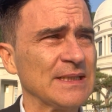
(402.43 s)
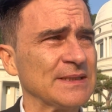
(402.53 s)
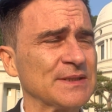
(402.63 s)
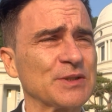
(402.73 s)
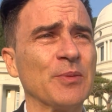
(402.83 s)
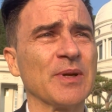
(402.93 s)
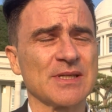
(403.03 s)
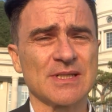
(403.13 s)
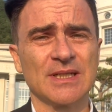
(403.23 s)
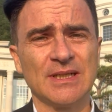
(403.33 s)
so
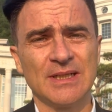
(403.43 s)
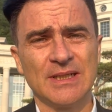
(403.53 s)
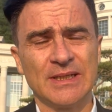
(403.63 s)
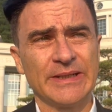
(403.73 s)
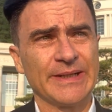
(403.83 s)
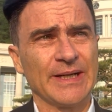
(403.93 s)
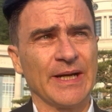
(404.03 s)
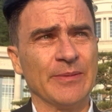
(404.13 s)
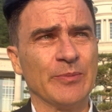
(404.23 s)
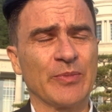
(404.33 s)
much.
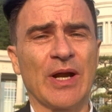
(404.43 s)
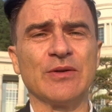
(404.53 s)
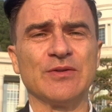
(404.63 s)
I'm proud